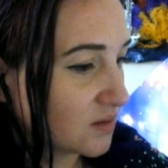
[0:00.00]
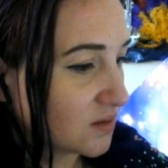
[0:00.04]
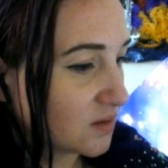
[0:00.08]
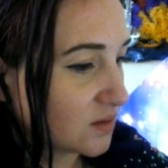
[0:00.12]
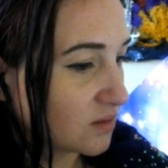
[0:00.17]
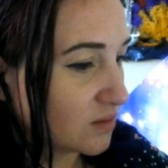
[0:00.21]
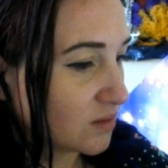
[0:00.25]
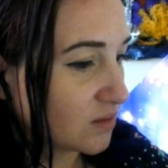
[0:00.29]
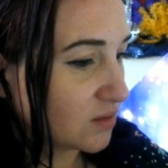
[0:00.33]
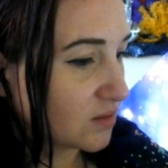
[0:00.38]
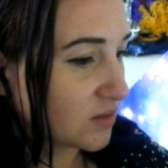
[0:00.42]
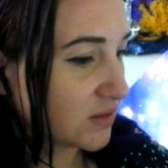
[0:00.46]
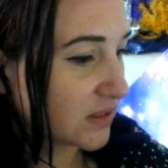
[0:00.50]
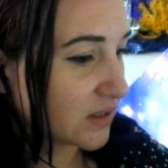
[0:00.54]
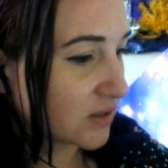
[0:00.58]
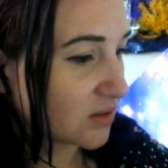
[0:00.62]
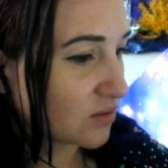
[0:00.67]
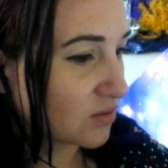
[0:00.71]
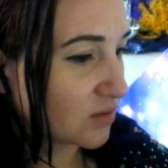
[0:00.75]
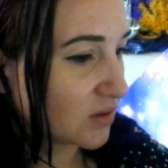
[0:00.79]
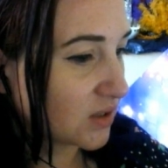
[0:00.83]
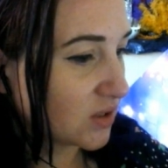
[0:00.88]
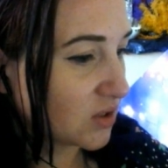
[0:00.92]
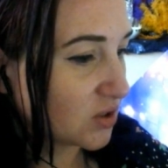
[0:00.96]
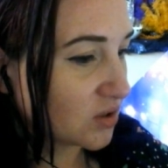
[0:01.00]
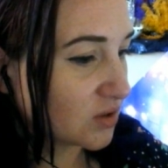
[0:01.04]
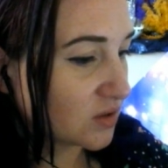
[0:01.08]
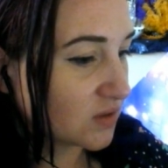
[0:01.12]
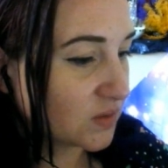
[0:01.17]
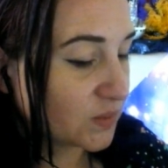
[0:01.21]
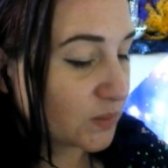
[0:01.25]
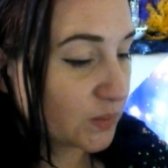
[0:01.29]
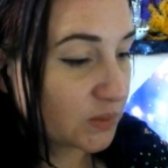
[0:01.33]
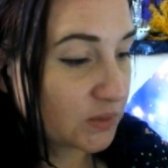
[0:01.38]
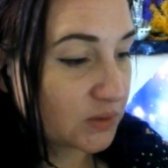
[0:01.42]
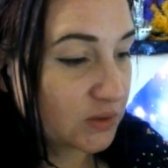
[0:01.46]
No decorations,
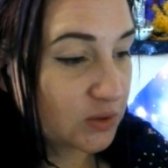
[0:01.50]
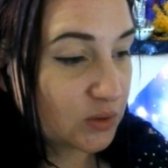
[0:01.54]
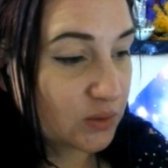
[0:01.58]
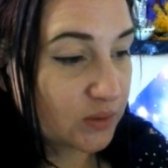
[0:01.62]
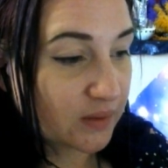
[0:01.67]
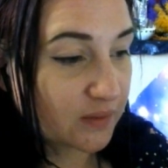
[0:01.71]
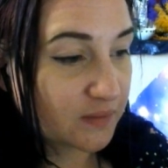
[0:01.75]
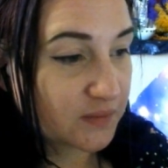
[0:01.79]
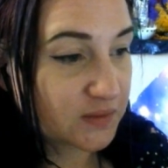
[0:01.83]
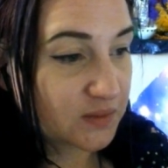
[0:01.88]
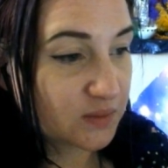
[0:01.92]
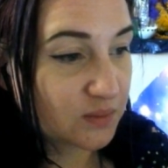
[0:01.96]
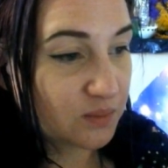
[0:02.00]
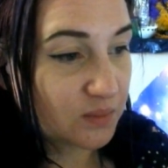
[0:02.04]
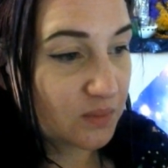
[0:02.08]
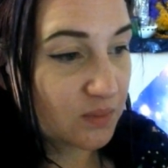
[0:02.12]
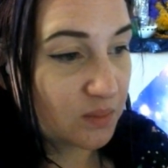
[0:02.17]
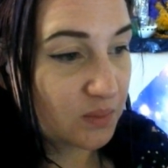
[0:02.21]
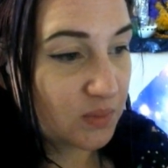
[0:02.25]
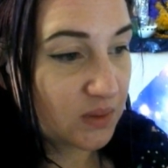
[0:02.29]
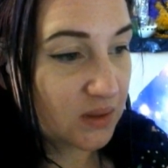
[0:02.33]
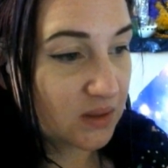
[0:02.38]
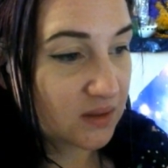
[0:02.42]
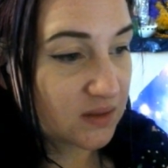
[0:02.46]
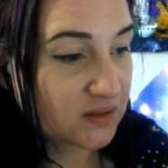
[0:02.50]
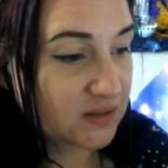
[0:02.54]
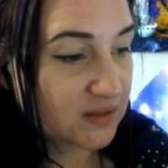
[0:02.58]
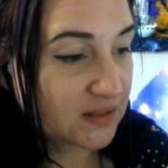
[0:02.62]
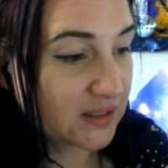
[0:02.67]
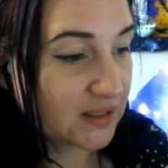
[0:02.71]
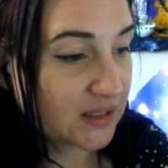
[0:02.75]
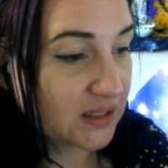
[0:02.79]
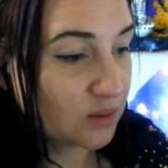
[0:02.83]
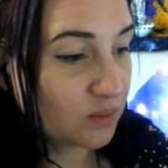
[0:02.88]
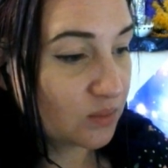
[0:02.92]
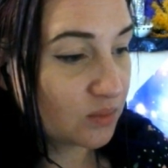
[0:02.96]
but we do have some bigger
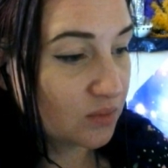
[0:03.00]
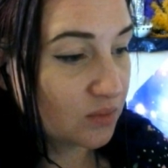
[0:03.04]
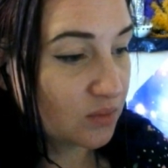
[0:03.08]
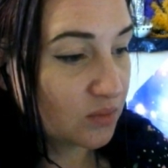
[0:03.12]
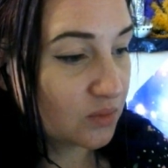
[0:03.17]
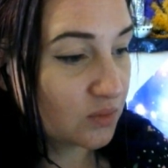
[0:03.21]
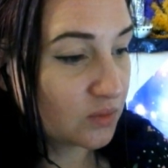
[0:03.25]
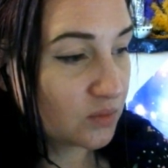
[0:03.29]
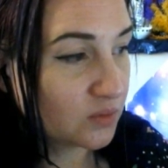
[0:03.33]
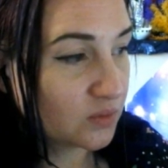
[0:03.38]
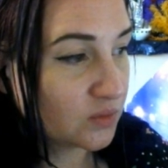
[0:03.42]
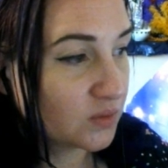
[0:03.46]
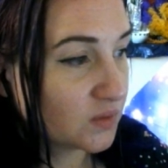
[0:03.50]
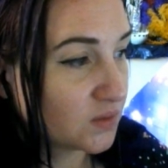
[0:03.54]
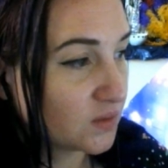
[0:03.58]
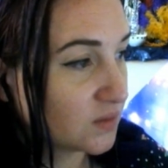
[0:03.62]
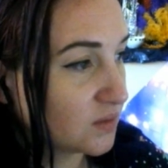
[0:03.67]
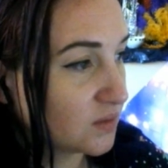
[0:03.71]
tables.